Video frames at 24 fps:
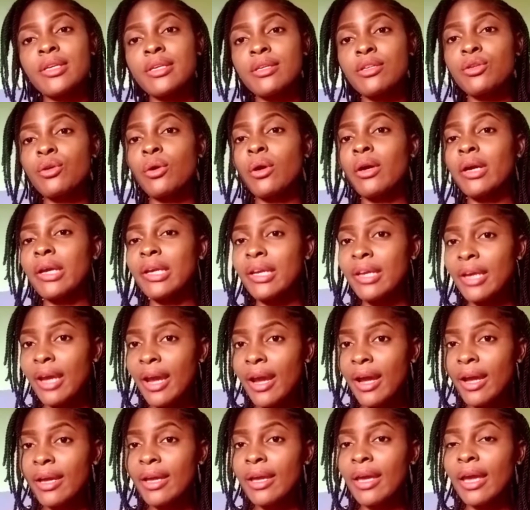your
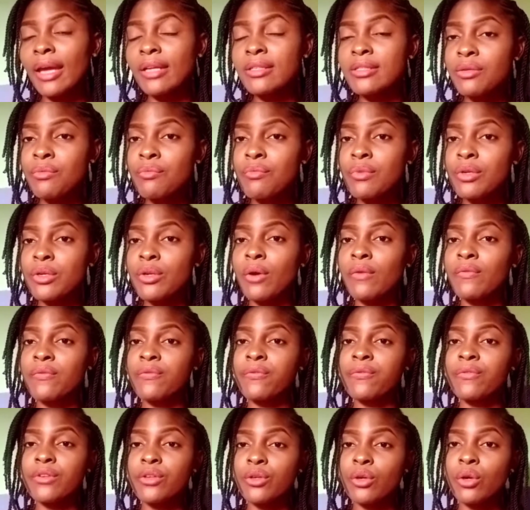ear, getting rid of
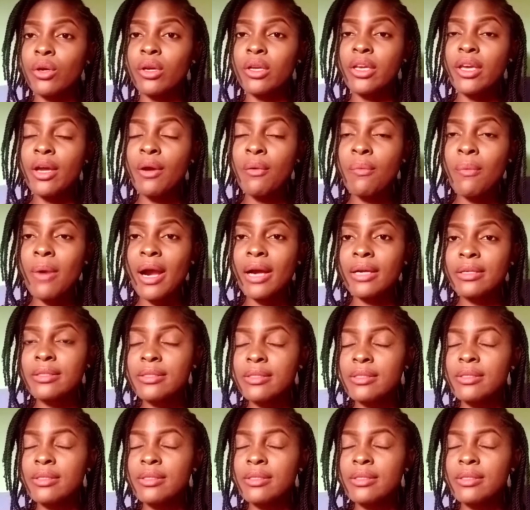your earwax.